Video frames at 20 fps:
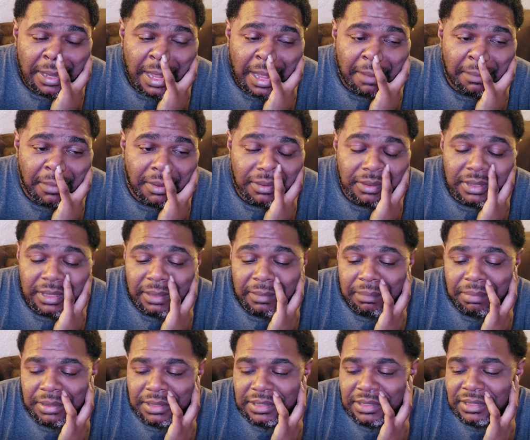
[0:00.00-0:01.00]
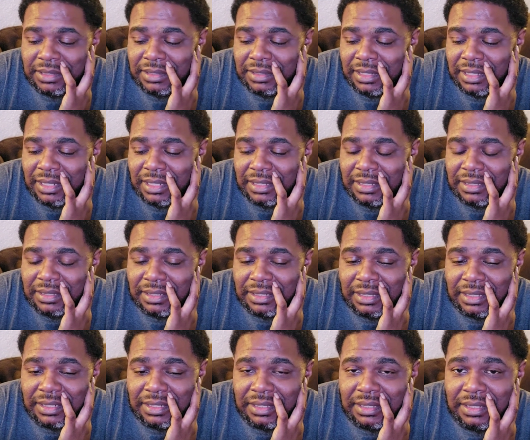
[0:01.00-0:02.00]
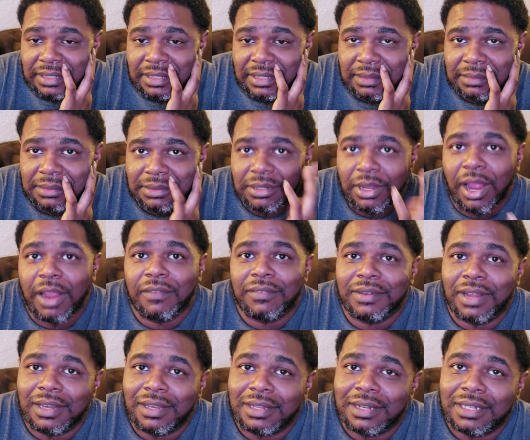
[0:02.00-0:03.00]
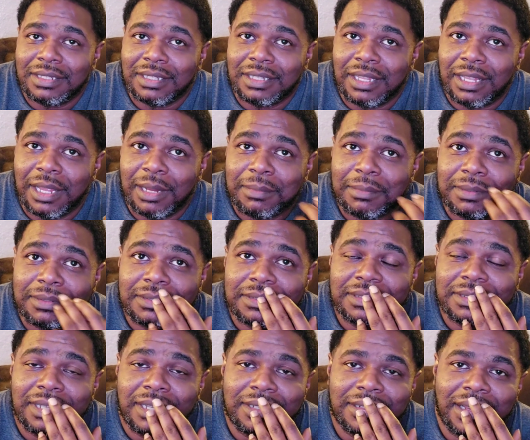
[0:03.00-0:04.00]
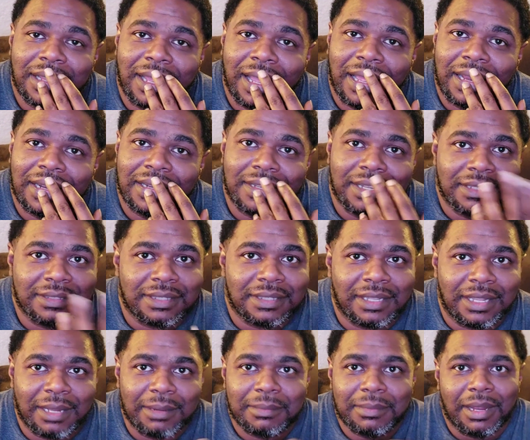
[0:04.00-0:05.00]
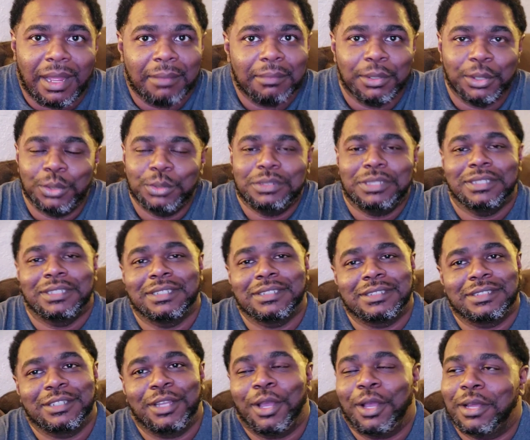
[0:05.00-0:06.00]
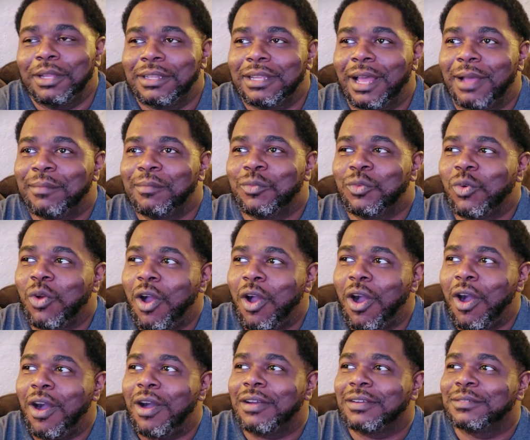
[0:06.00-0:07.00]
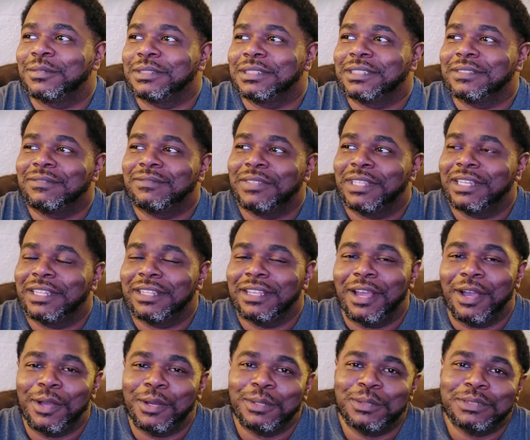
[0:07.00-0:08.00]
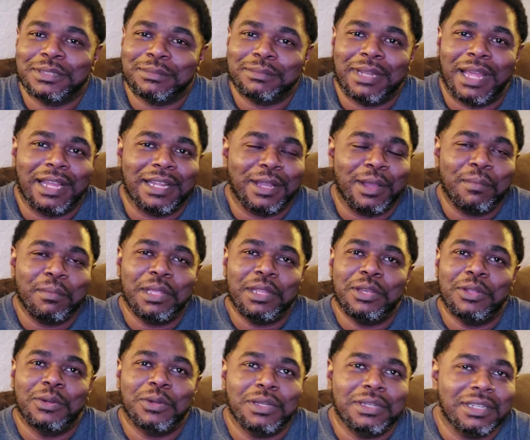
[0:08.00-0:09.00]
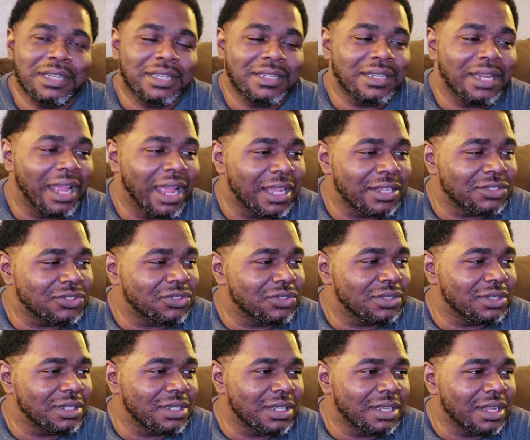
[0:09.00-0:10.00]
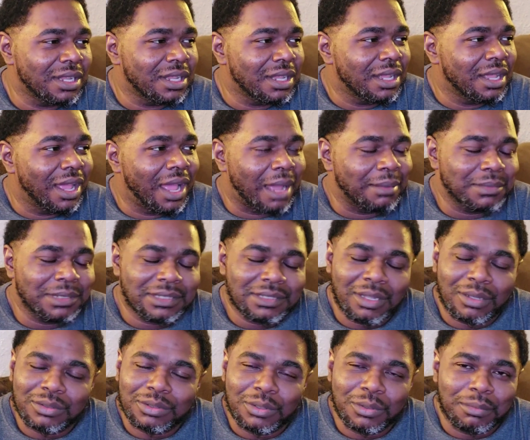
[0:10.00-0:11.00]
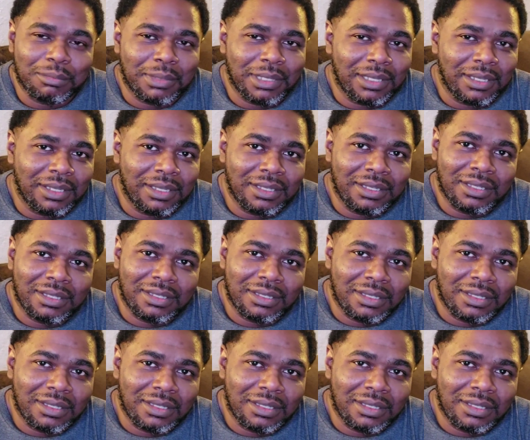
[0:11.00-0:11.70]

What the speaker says: I'm gonna keep pushing. Like I said, sorry for not looking at the camera. I gotta look at the camera. I'm new to this, y'all. I'm raw with the videos. I'm not gonna be doing nothing extra. I'm just gonna do me.